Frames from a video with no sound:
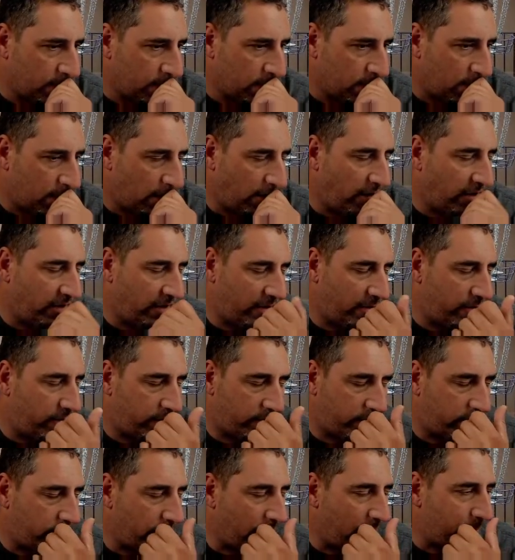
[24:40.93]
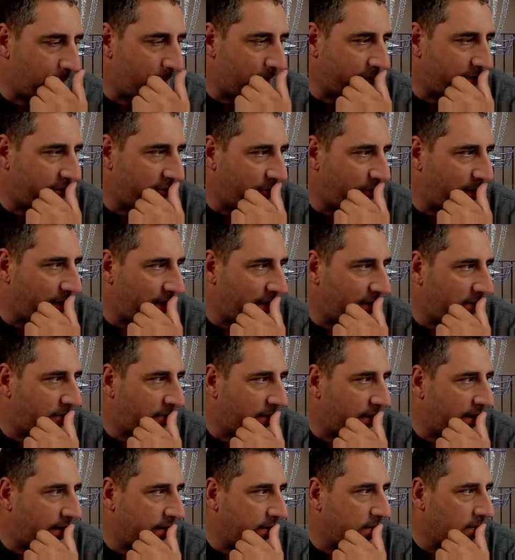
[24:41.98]
or you can just direct message me. It's
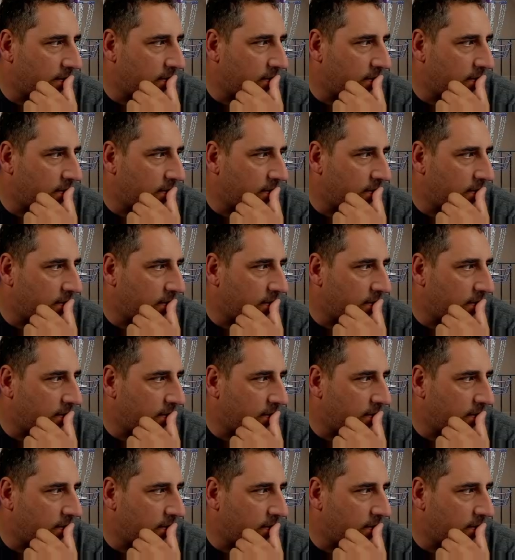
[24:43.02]
fine.